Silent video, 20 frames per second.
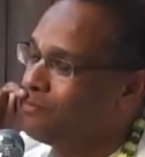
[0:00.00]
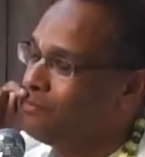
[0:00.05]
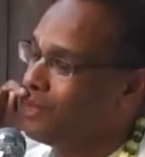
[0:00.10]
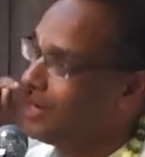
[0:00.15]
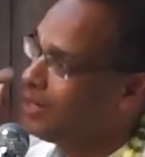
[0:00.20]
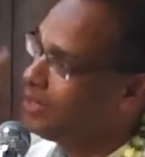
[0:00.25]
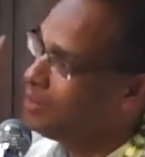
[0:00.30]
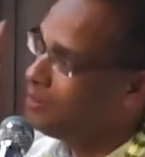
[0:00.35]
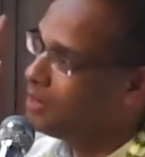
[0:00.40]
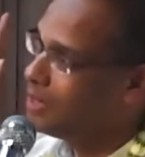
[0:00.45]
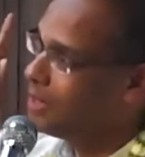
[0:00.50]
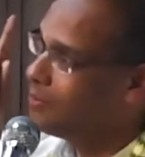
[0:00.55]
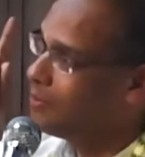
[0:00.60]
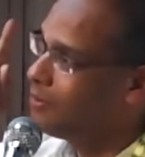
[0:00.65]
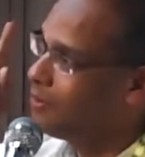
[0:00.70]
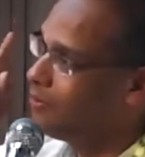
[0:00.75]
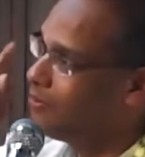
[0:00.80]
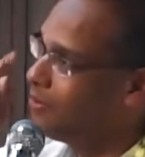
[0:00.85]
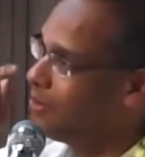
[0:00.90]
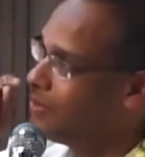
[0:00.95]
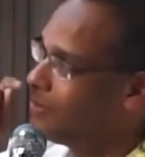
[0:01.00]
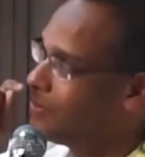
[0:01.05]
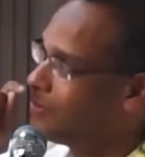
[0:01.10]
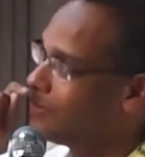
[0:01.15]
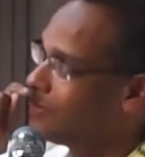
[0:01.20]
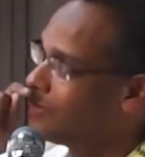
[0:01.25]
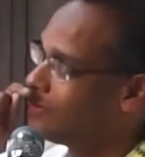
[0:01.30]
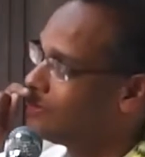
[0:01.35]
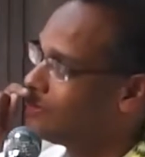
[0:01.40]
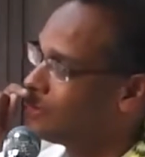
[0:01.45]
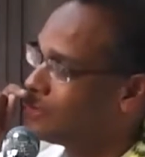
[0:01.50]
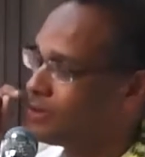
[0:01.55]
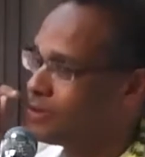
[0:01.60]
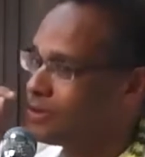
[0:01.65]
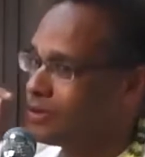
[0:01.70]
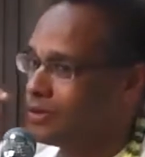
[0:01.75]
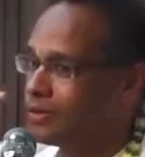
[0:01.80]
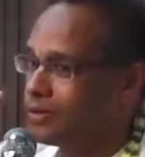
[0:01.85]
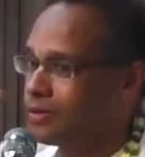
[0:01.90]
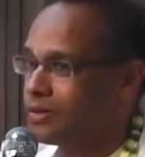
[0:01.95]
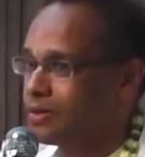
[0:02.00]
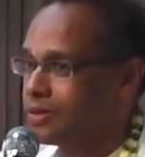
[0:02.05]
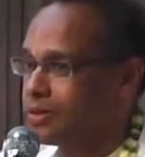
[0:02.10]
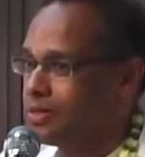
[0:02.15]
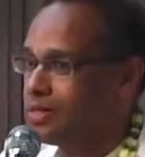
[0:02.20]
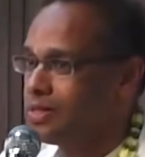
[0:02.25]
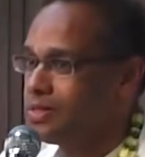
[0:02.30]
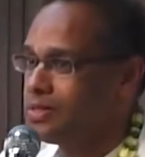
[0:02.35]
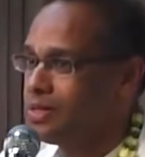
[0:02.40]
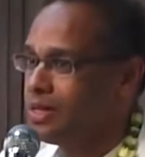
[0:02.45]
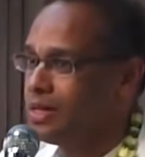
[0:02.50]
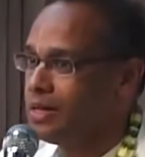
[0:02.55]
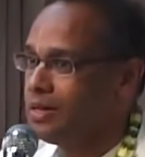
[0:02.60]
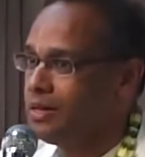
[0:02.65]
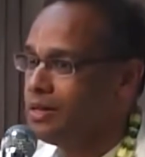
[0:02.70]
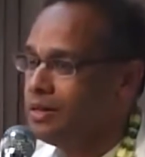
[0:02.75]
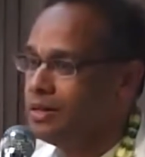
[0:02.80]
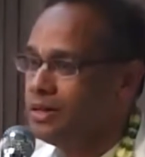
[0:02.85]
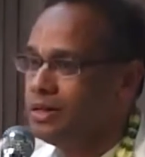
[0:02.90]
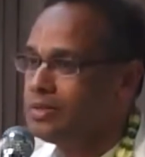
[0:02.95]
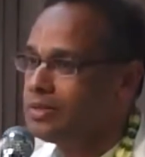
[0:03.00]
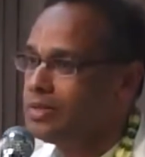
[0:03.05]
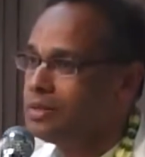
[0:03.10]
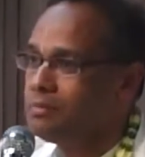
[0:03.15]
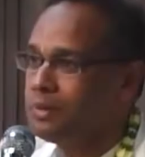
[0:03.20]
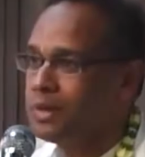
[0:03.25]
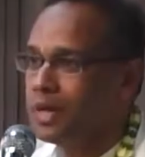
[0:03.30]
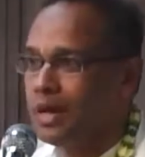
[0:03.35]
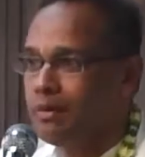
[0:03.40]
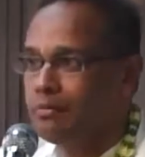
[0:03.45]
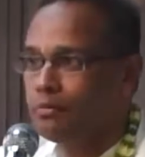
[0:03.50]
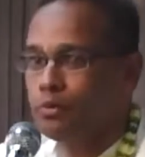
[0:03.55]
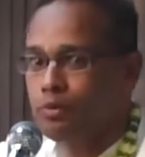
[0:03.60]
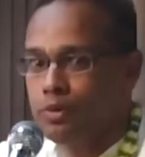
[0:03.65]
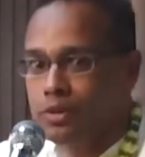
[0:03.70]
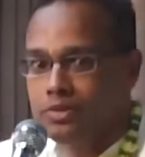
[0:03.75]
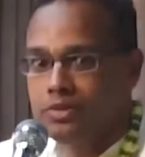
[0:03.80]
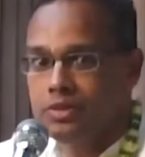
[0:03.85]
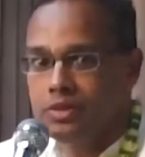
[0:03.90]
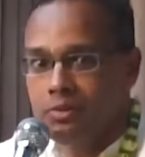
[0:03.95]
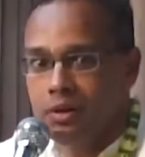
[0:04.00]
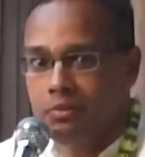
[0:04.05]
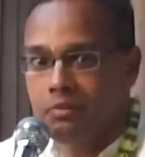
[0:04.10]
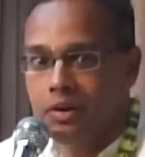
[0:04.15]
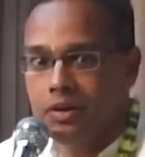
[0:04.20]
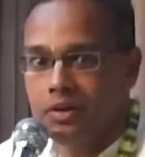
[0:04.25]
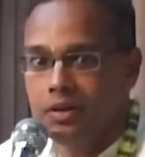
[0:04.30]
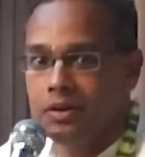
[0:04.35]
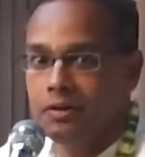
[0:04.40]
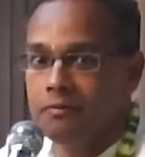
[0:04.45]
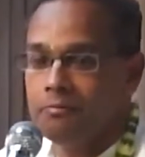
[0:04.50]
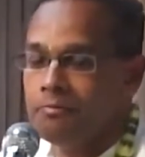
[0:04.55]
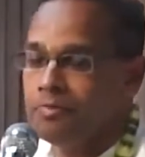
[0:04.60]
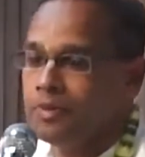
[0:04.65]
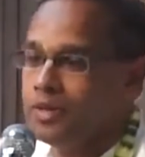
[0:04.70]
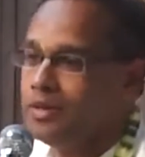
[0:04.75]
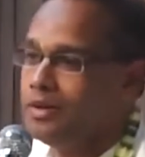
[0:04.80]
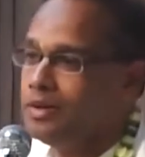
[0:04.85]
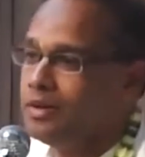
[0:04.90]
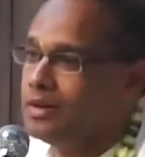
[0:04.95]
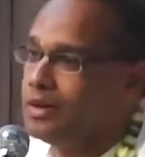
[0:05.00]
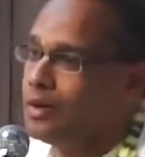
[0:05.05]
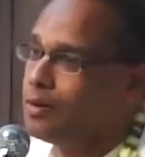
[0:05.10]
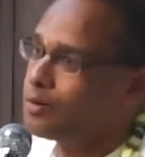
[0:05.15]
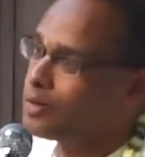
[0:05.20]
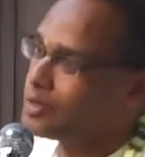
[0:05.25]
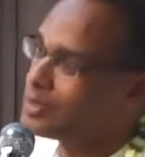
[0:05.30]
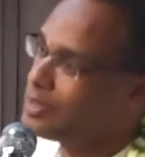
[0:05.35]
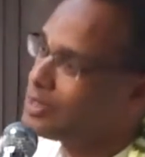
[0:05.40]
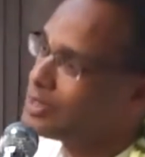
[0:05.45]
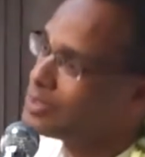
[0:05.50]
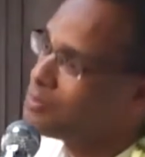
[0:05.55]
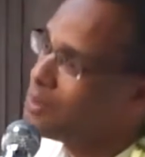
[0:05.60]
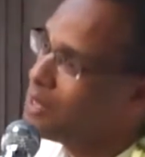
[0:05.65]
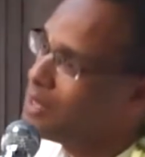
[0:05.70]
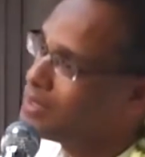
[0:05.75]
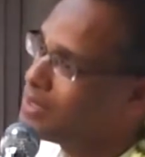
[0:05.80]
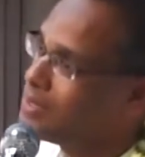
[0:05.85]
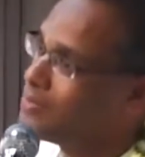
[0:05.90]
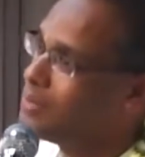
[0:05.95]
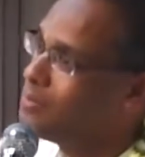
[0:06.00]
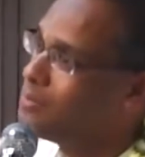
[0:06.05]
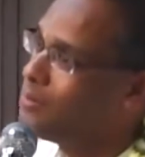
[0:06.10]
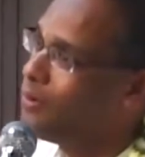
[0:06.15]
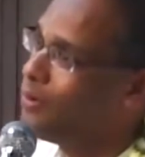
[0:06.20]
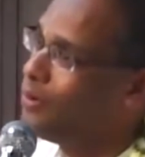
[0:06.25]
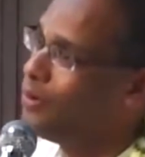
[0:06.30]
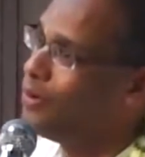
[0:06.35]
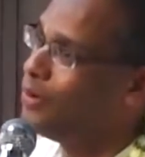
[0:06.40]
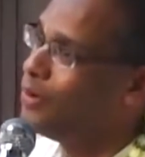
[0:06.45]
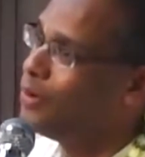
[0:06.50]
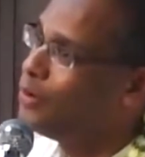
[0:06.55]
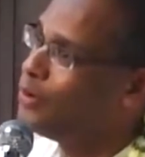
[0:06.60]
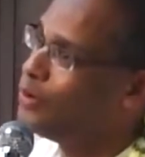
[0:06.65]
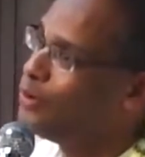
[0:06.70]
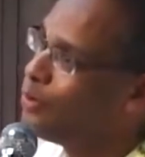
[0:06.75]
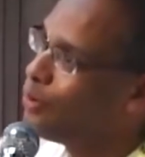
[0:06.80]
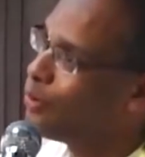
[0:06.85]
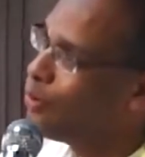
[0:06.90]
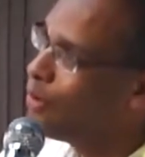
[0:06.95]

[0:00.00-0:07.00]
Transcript: Then he became convinced. Because Krishna said, but I have to go and see my mother. Now Krishna smiles even more. You're